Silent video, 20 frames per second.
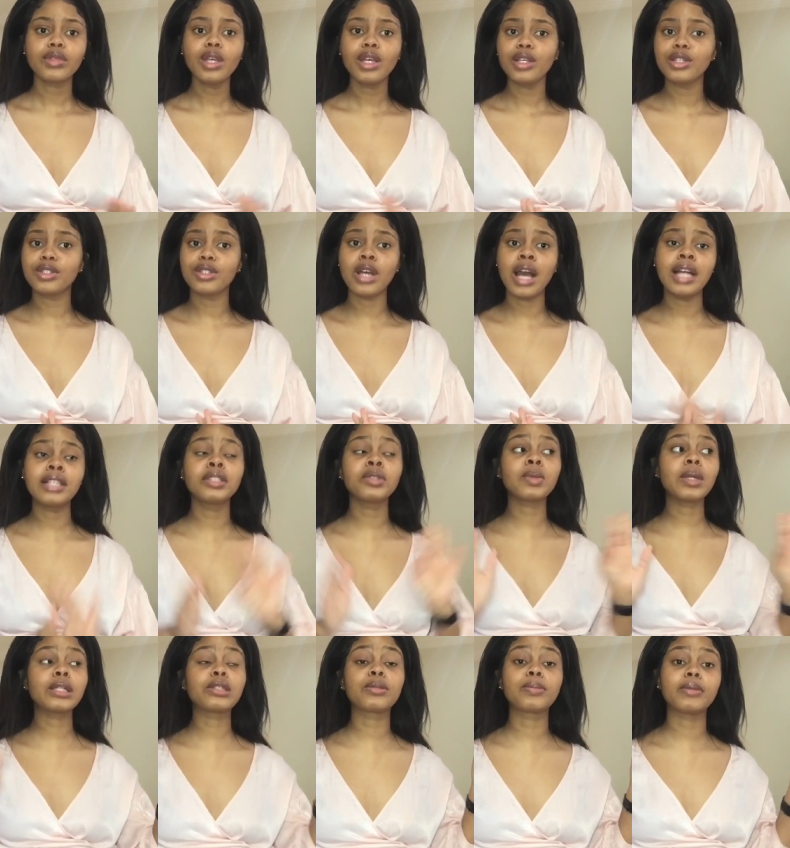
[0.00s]
so i just
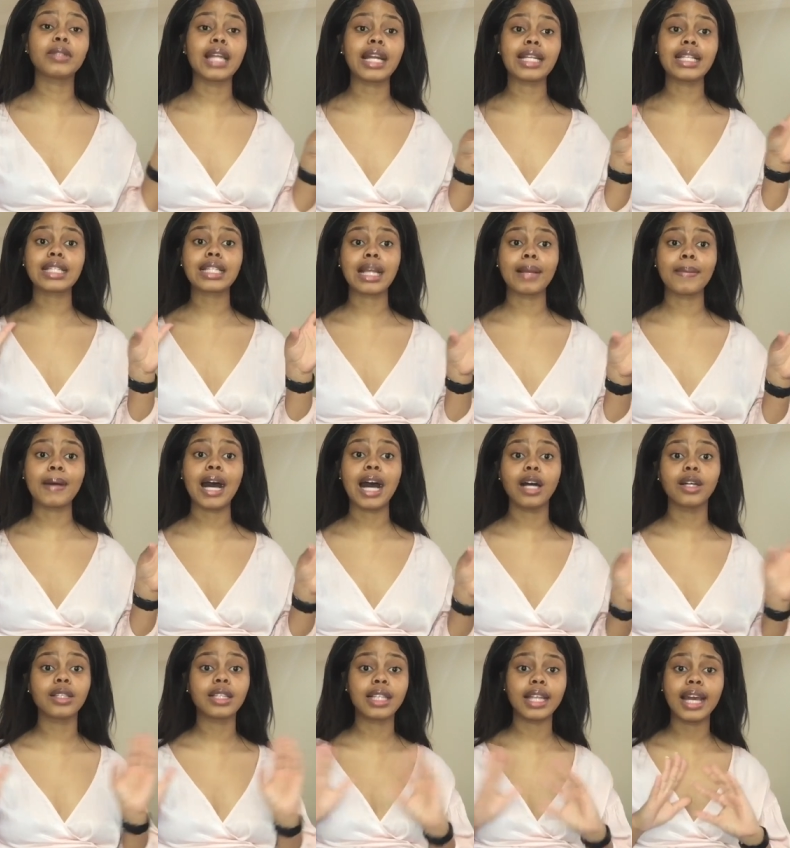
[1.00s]
wanted to put that disclaimer
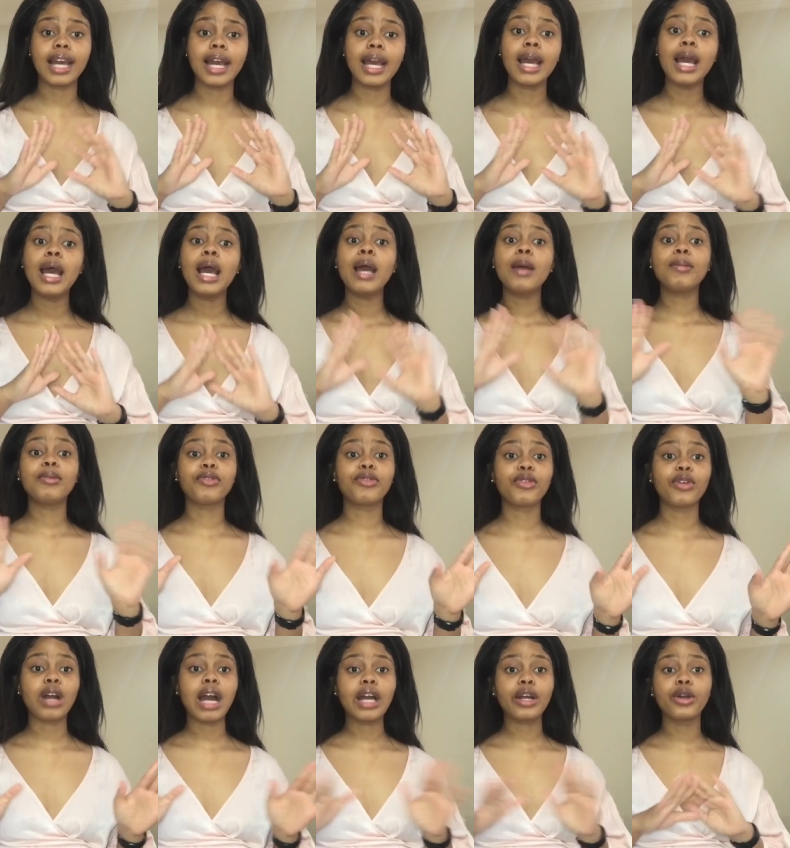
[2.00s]
out there
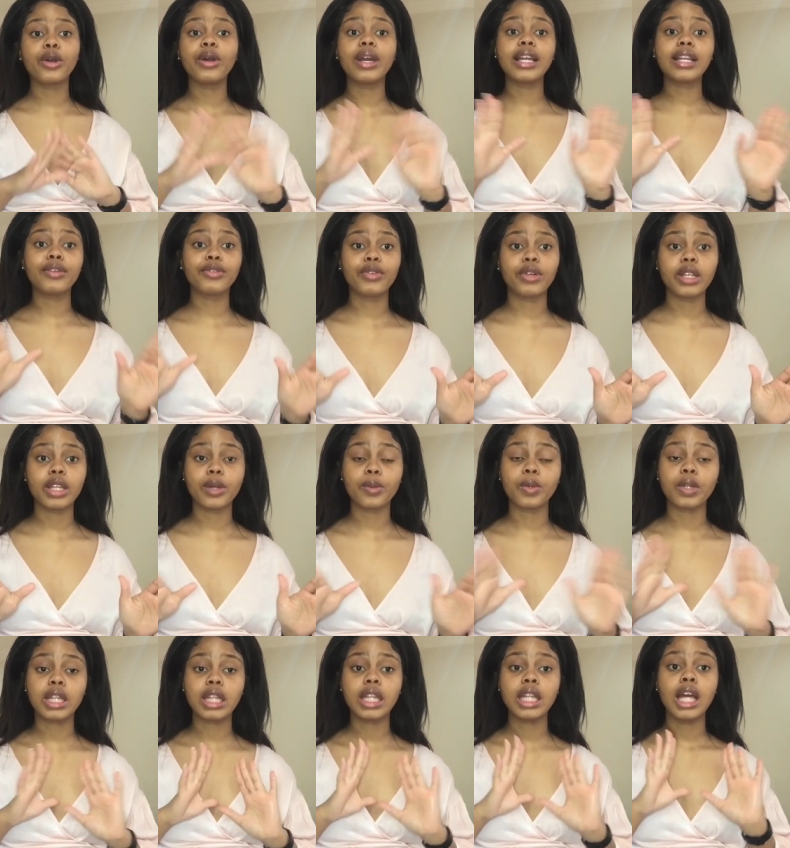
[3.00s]
before i go any further
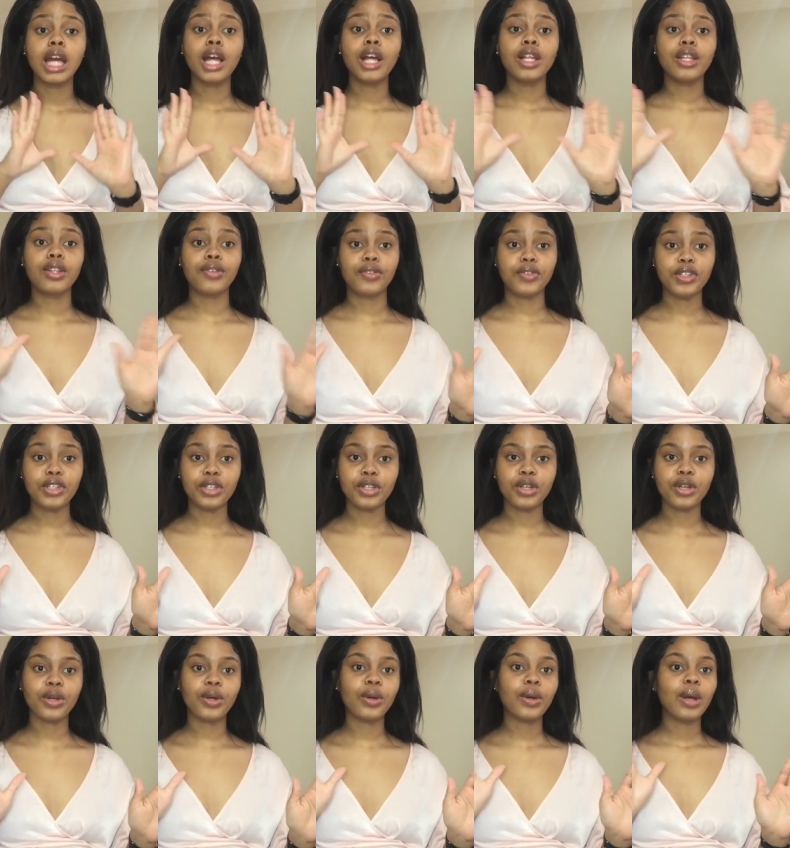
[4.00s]
with the
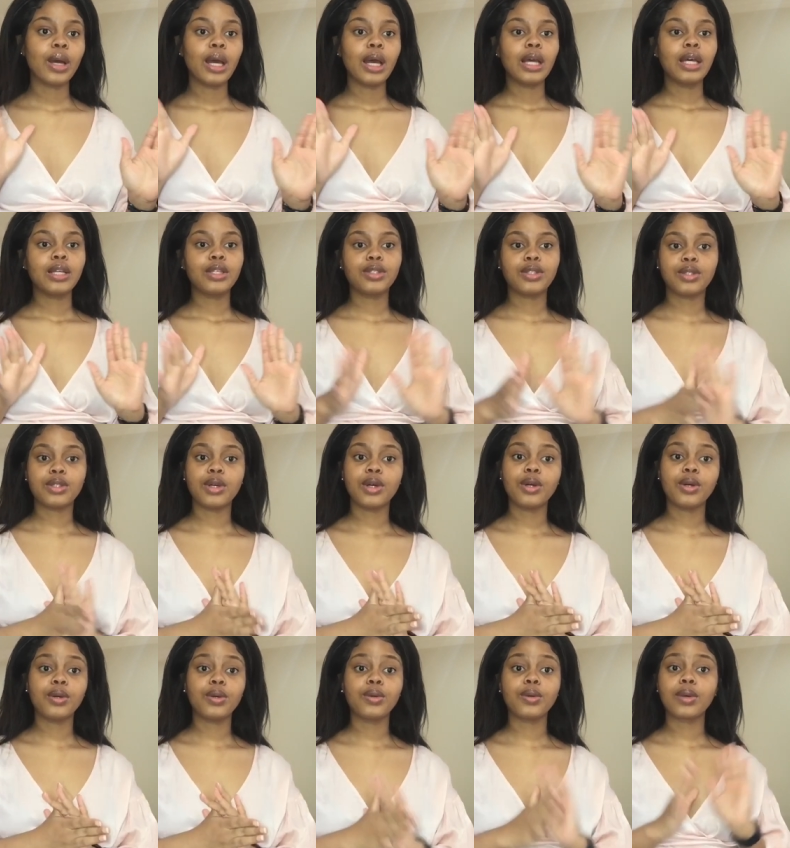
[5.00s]
video
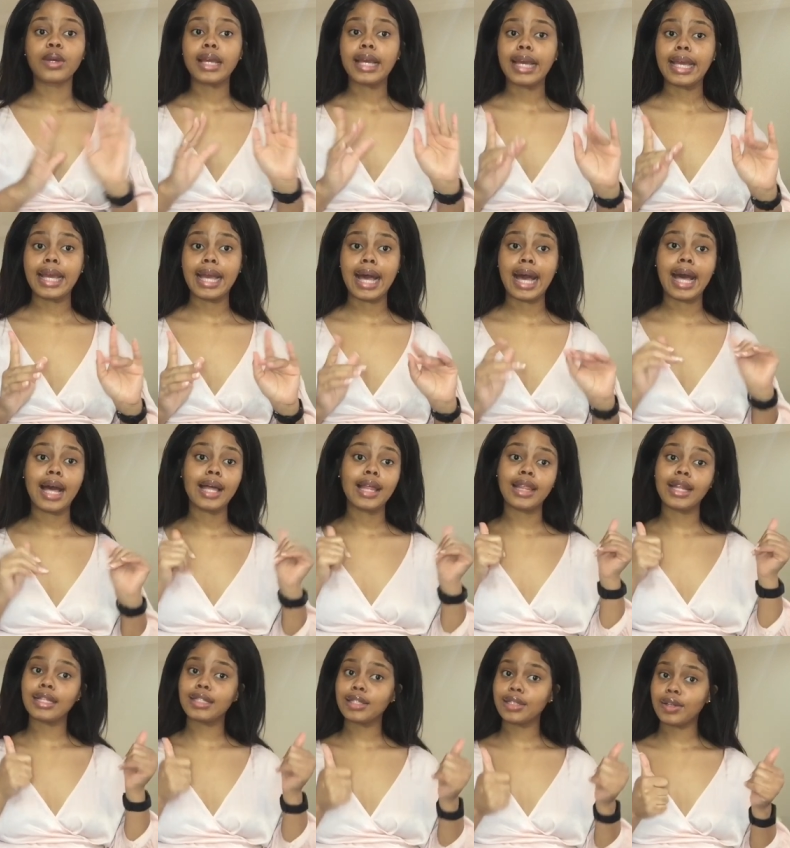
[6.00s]
so yeah
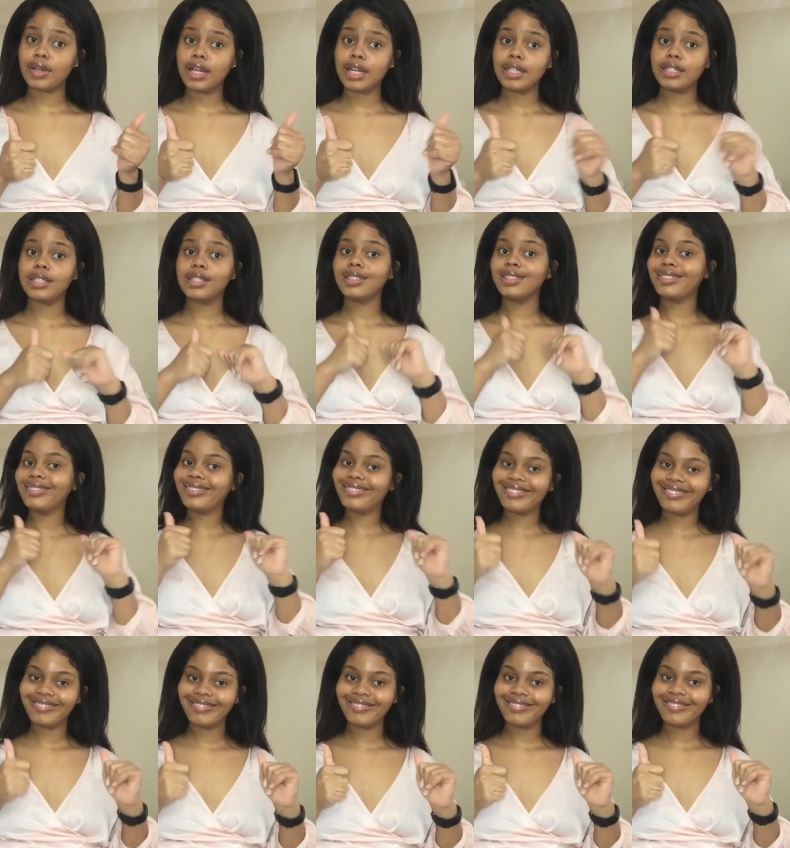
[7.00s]
that's great
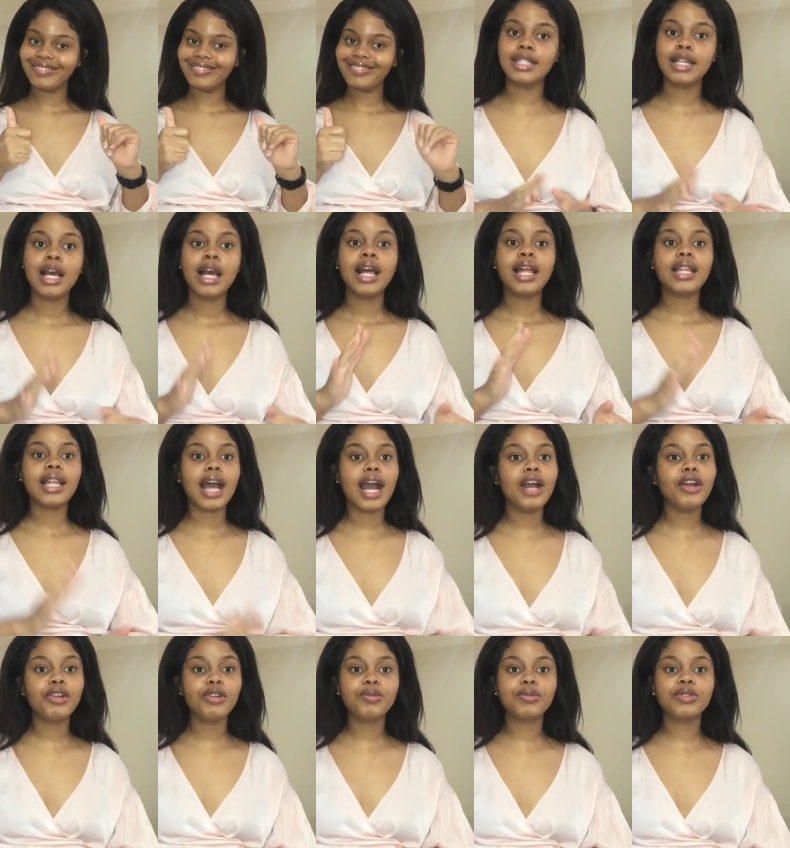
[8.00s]
the
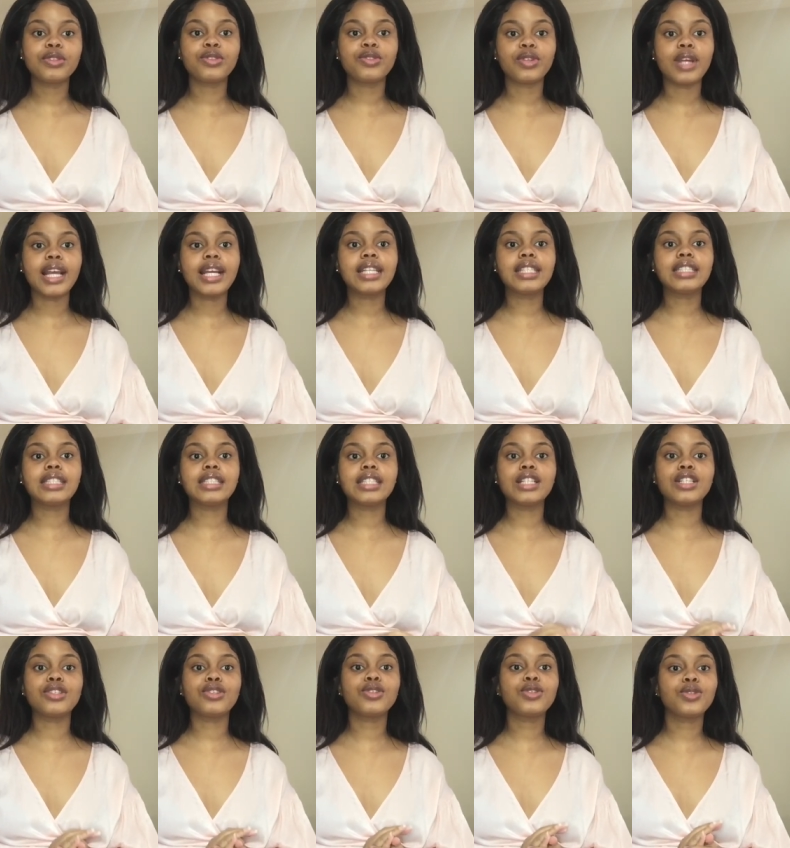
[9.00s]
Hydro Boost range
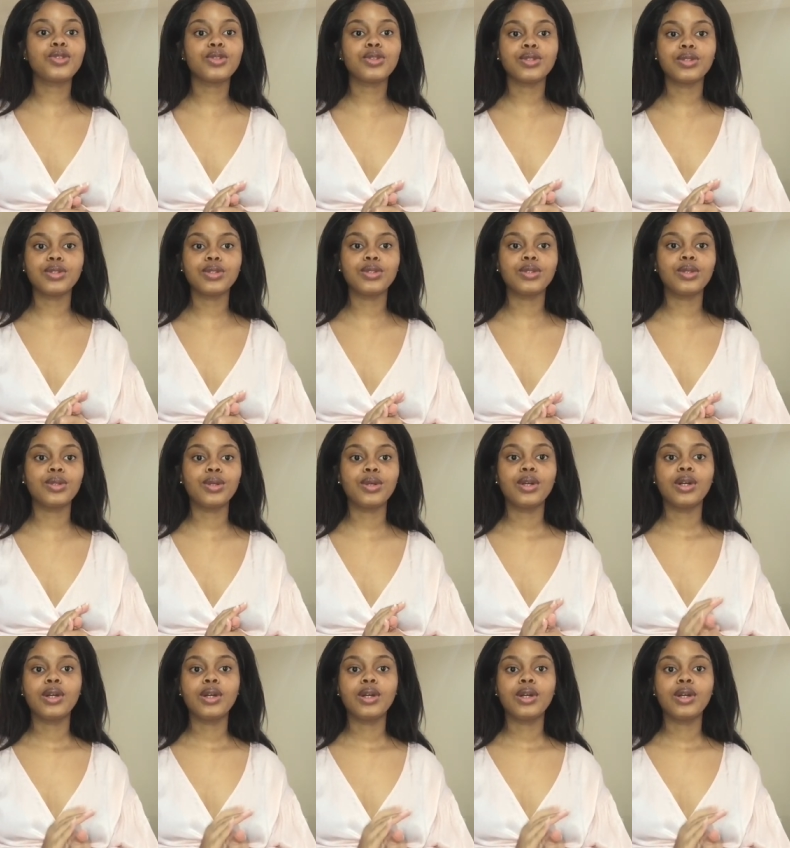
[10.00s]
is to